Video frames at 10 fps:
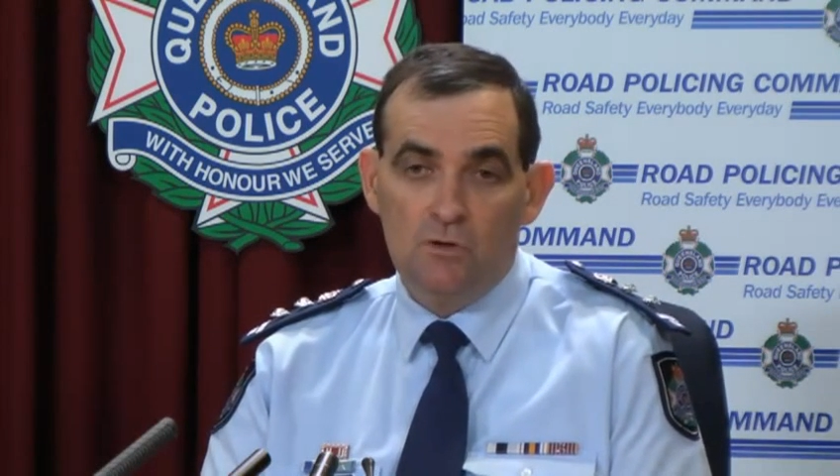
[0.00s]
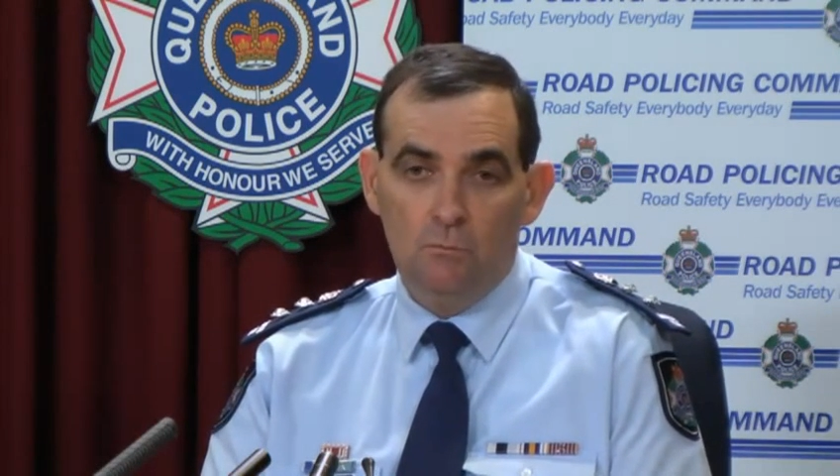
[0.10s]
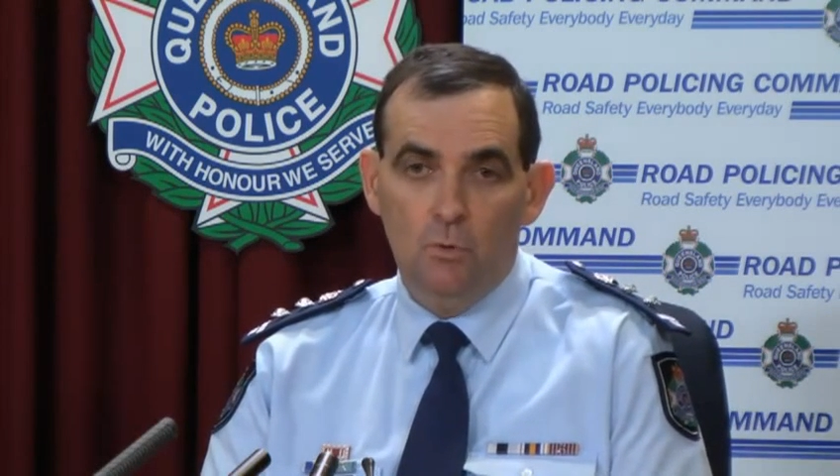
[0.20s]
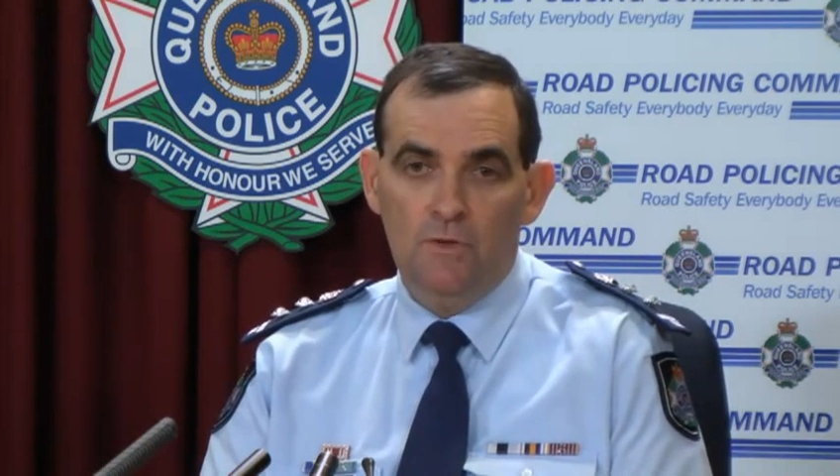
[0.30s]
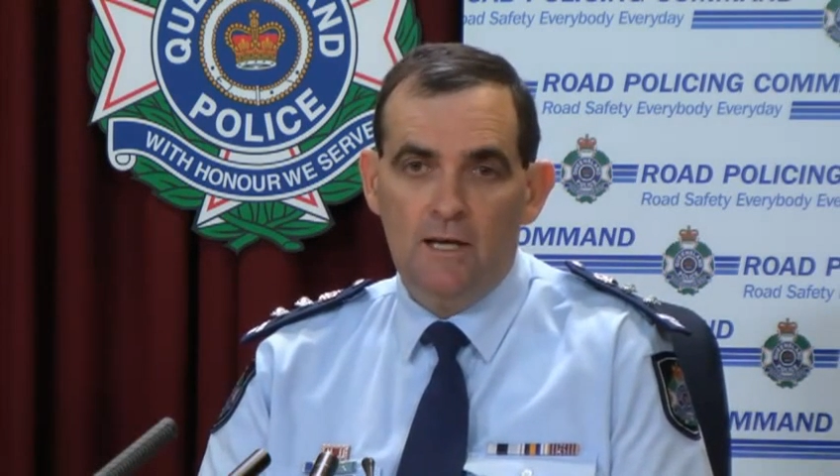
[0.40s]

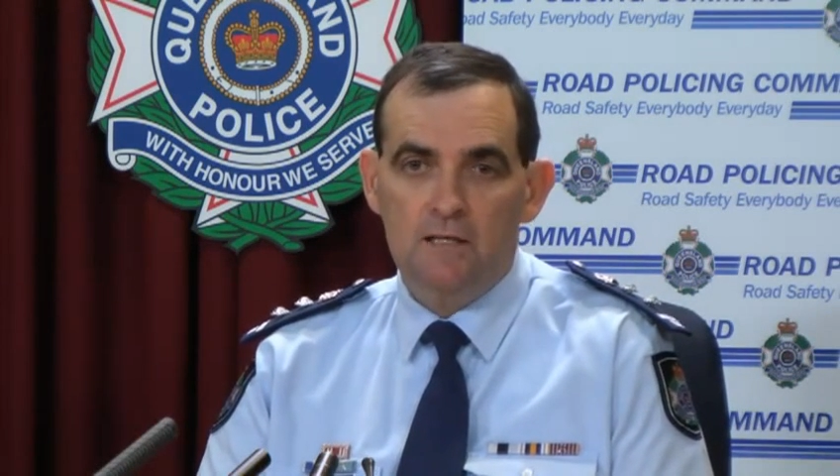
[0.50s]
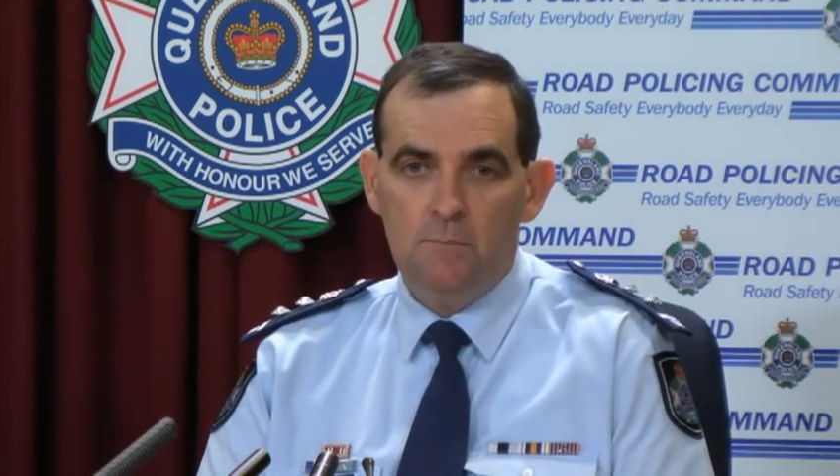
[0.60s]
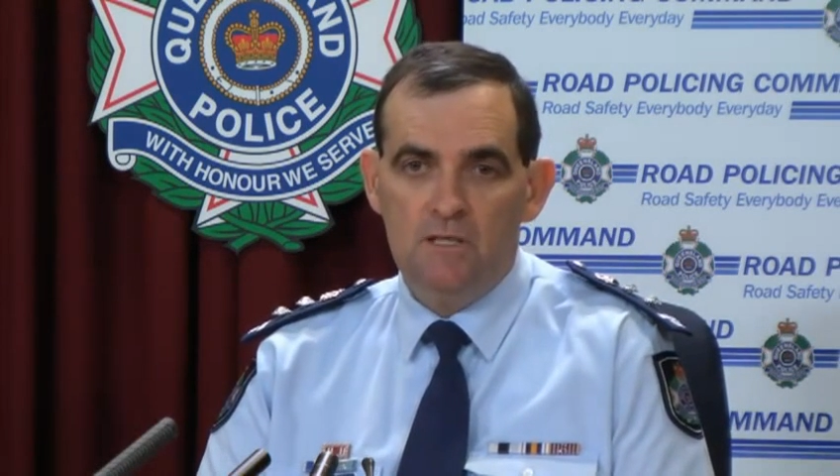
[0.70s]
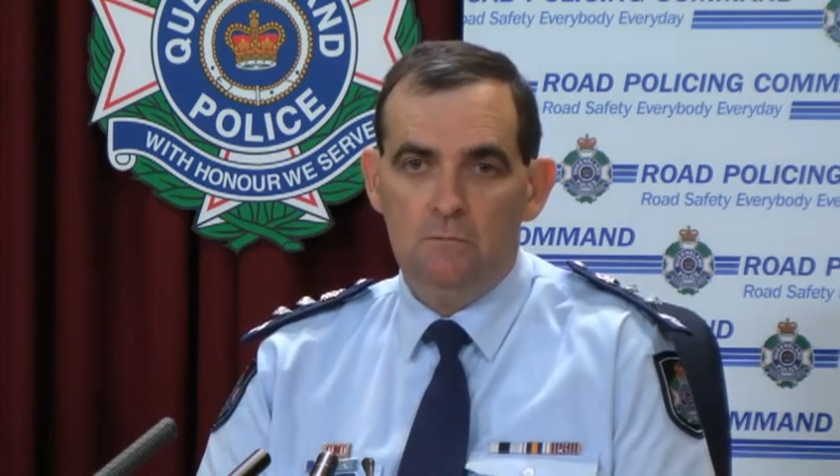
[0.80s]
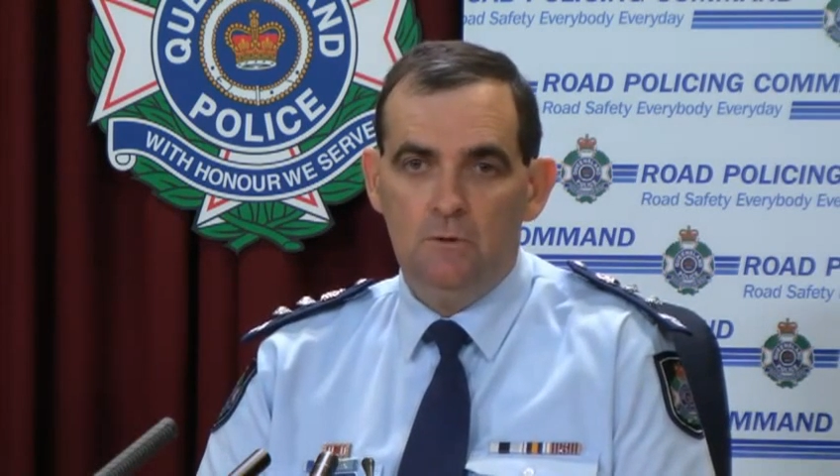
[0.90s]
support that as
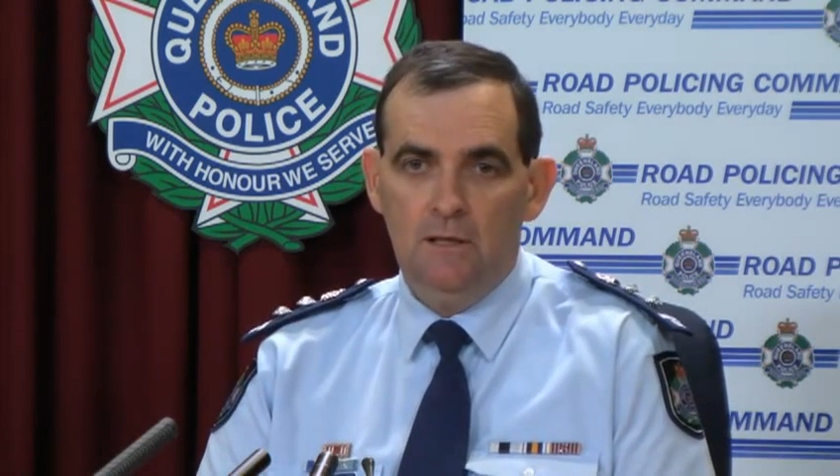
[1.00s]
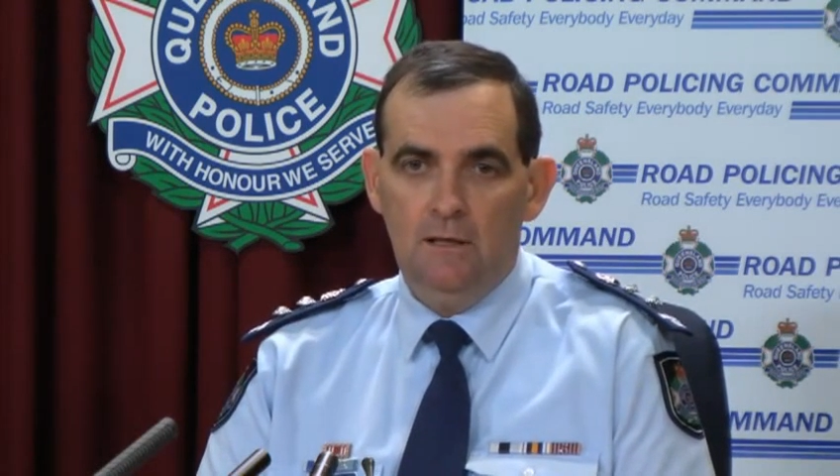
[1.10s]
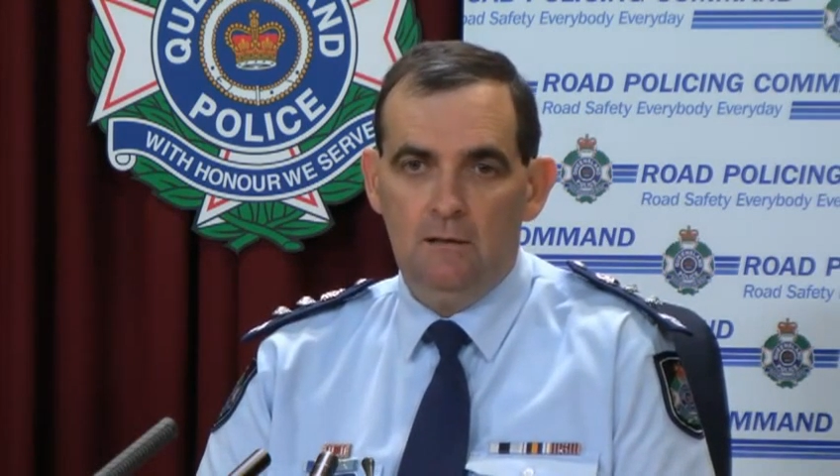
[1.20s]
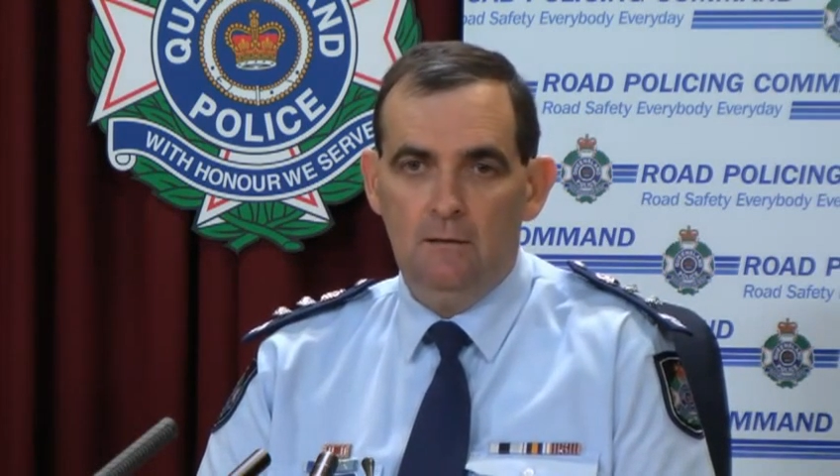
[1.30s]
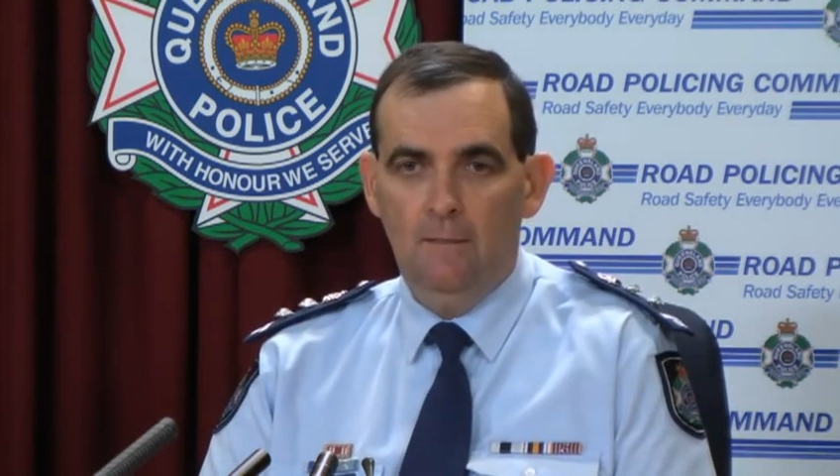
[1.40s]
best we
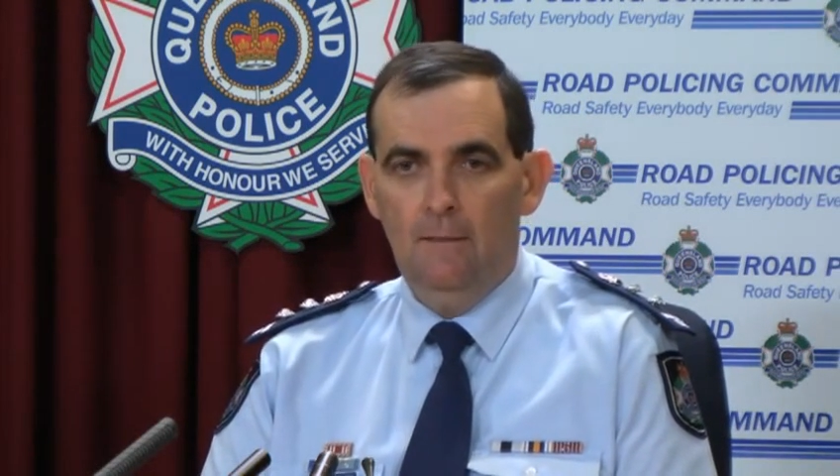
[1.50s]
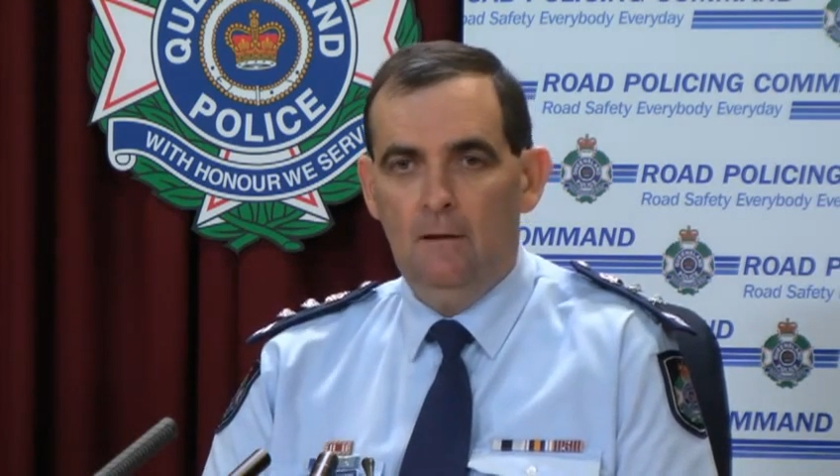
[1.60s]
can.